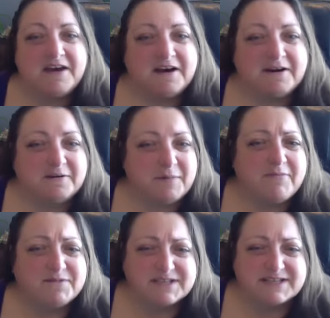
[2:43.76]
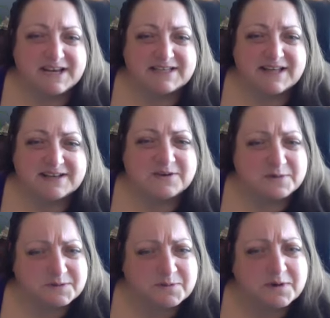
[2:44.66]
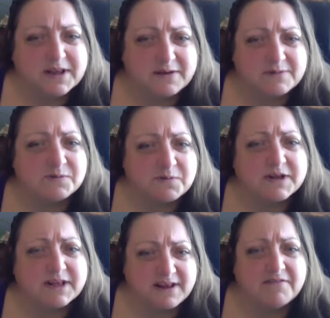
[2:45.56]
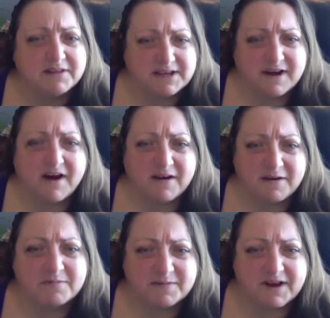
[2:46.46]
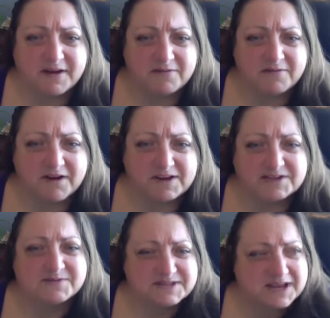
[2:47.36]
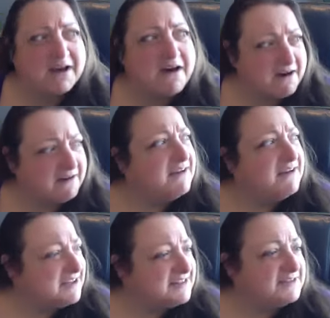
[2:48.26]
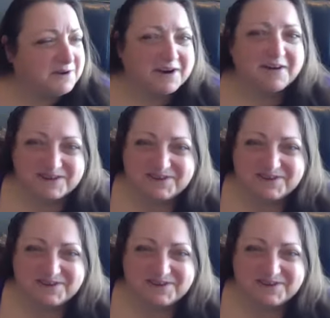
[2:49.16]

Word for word: um, emphasize that. So it was really, it was a really lovely time. And I, I just was like, oh, the work I've been